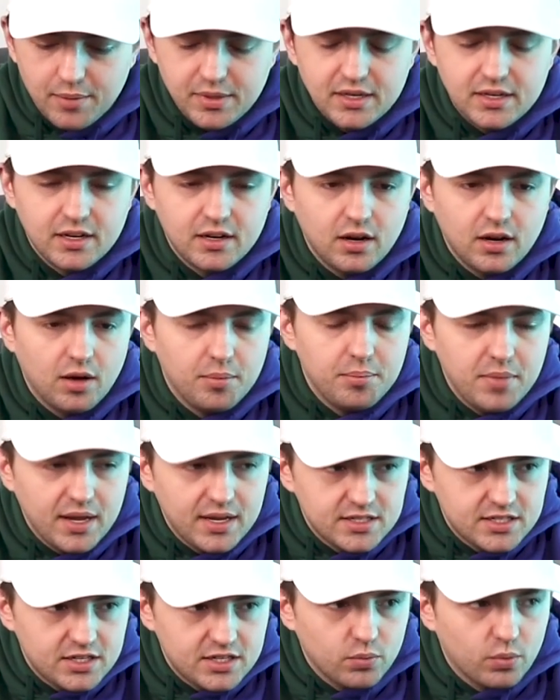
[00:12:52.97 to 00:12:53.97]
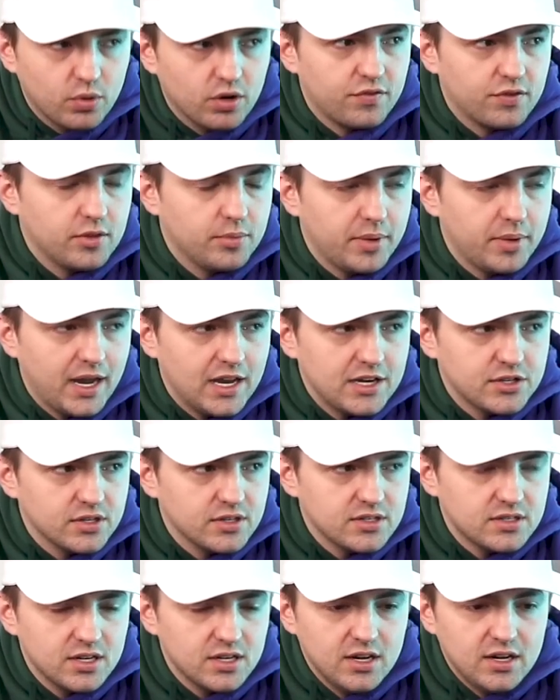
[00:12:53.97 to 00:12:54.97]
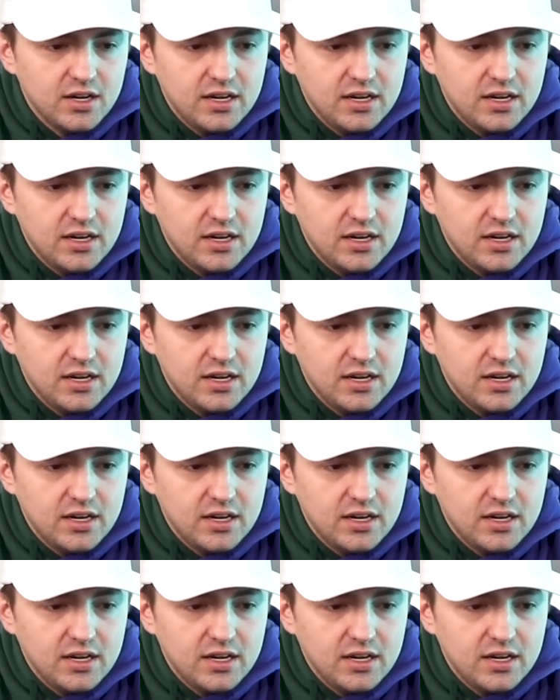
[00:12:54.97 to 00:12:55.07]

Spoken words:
He did amazing work for the Badgers.